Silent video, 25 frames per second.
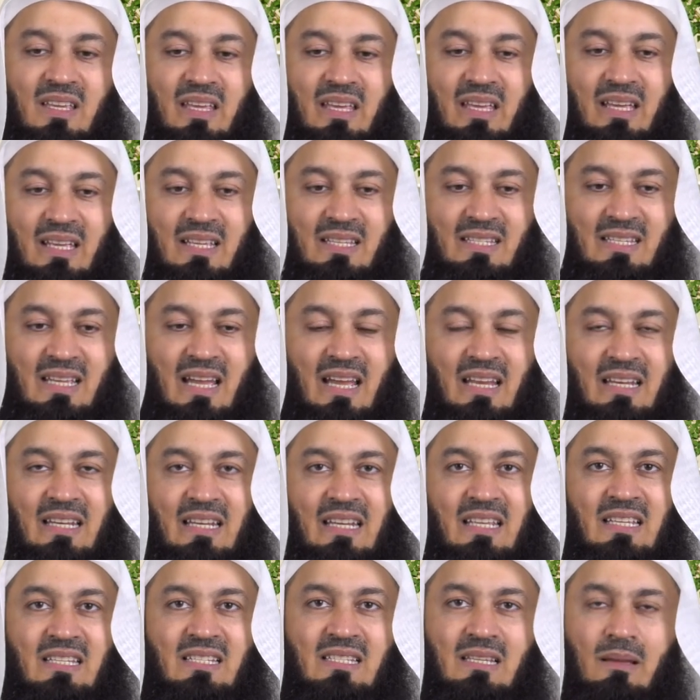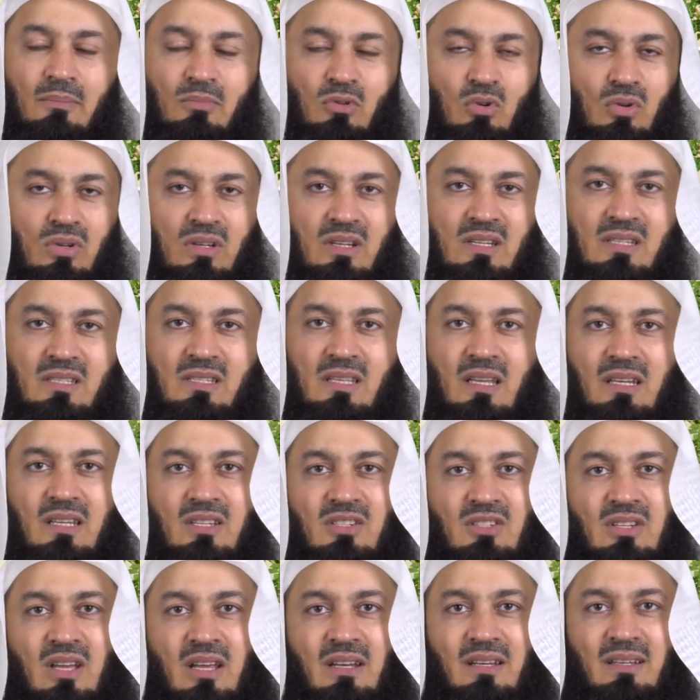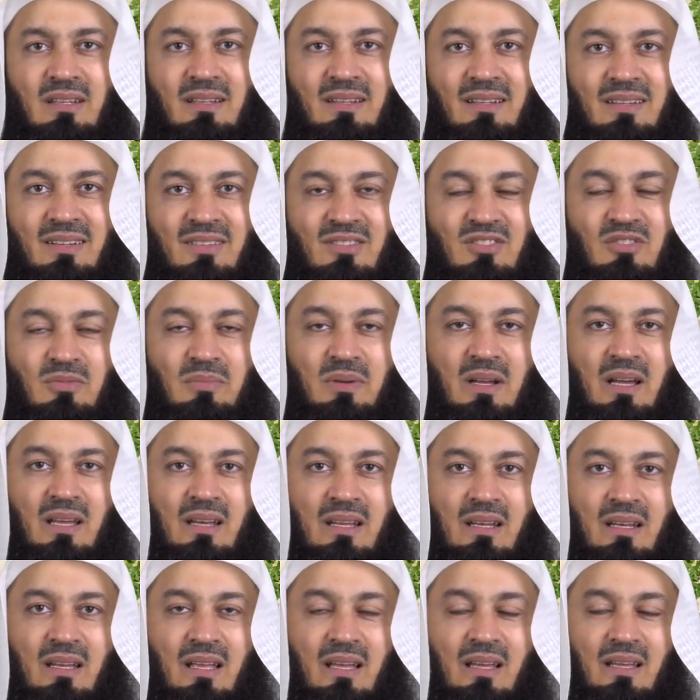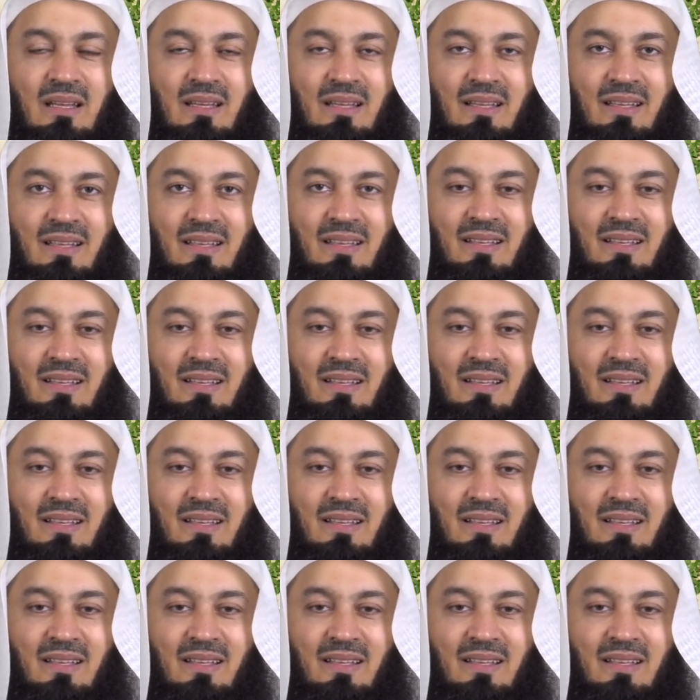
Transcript: Ihsan is some goodness that is done. Subhanallah.